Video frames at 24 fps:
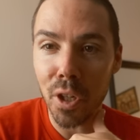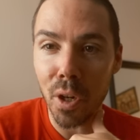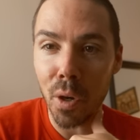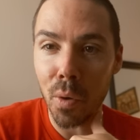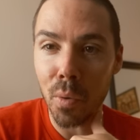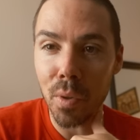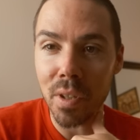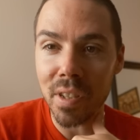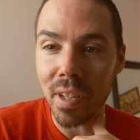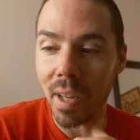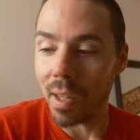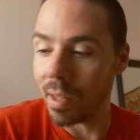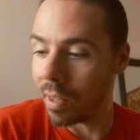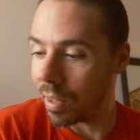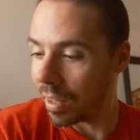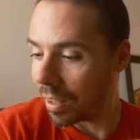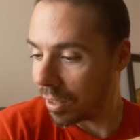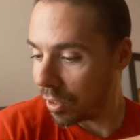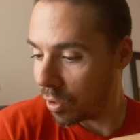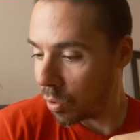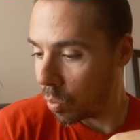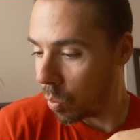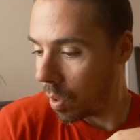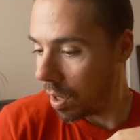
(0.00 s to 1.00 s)
always at
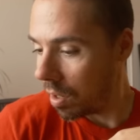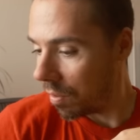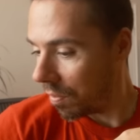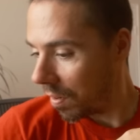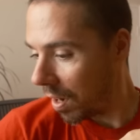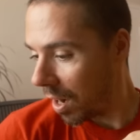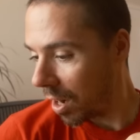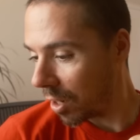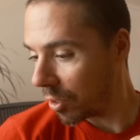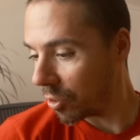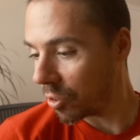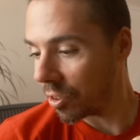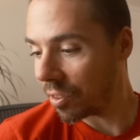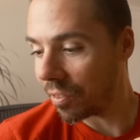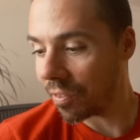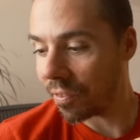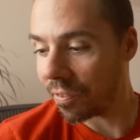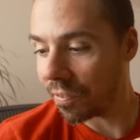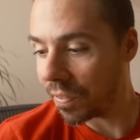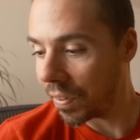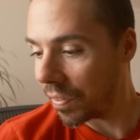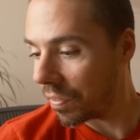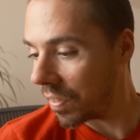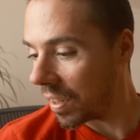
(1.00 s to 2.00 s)
like
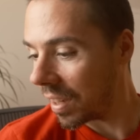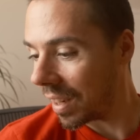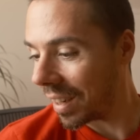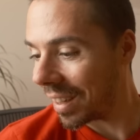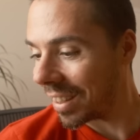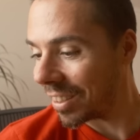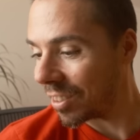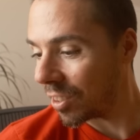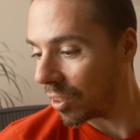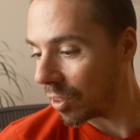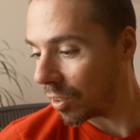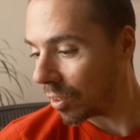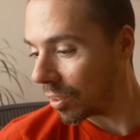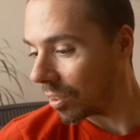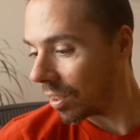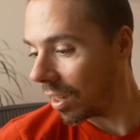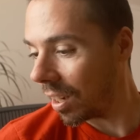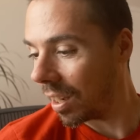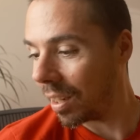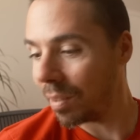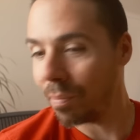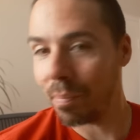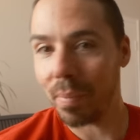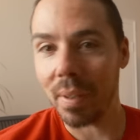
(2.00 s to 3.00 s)
1250 ISO? It's
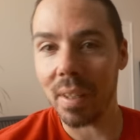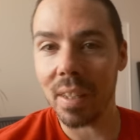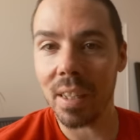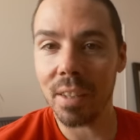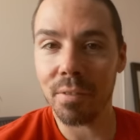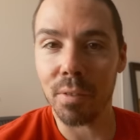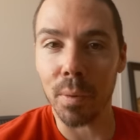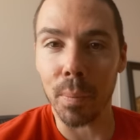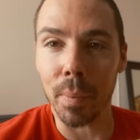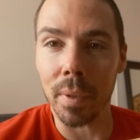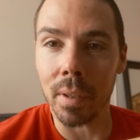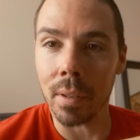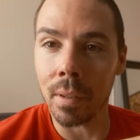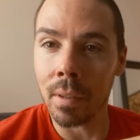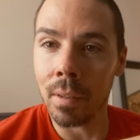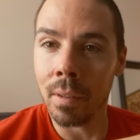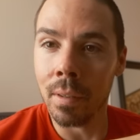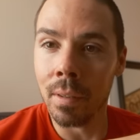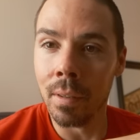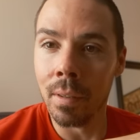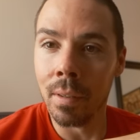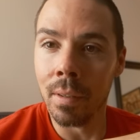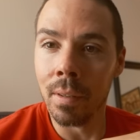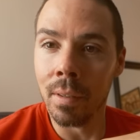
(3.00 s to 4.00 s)
unbelievable.
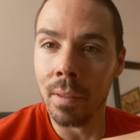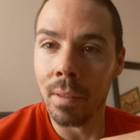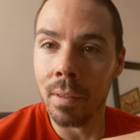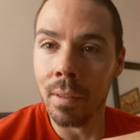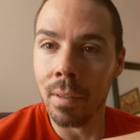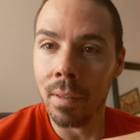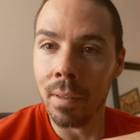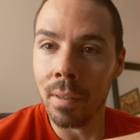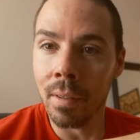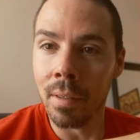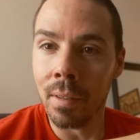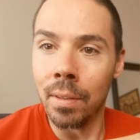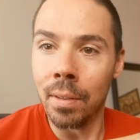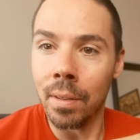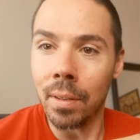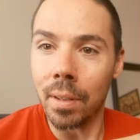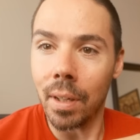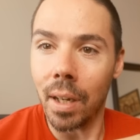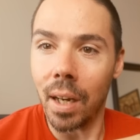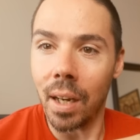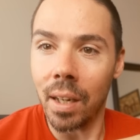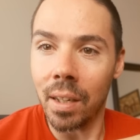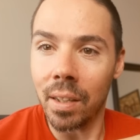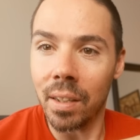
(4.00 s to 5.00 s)

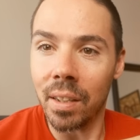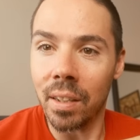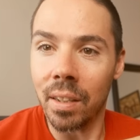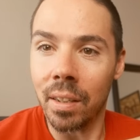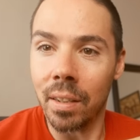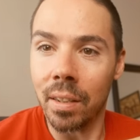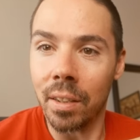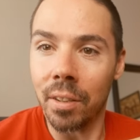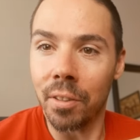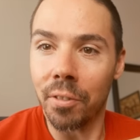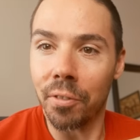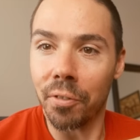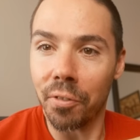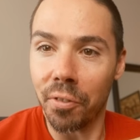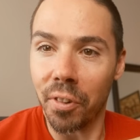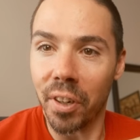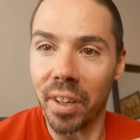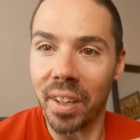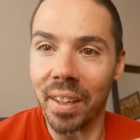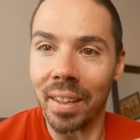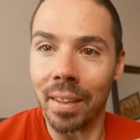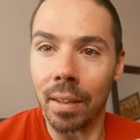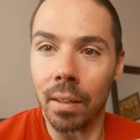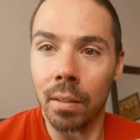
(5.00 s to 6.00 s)

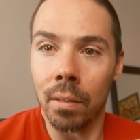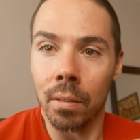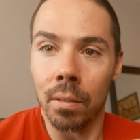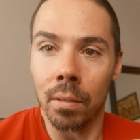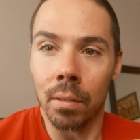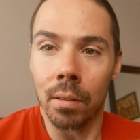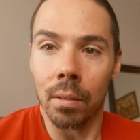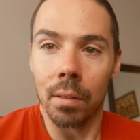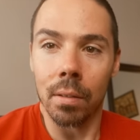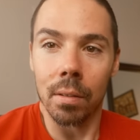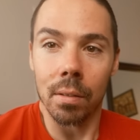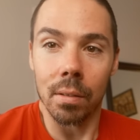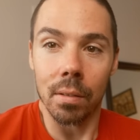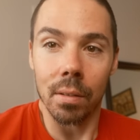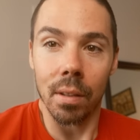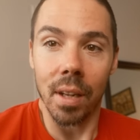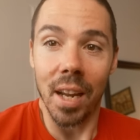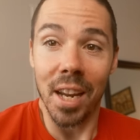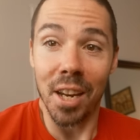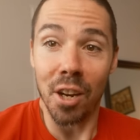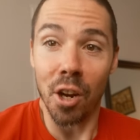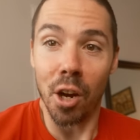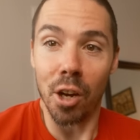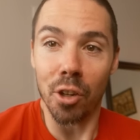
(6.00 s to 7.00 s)
Unfricking
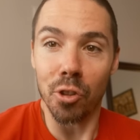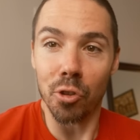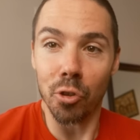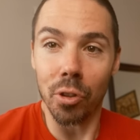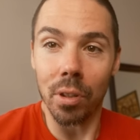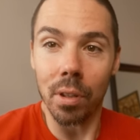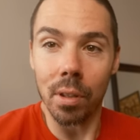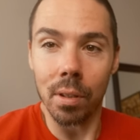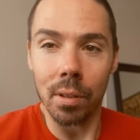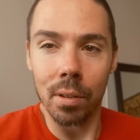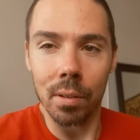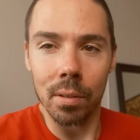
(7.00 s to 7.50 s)
800.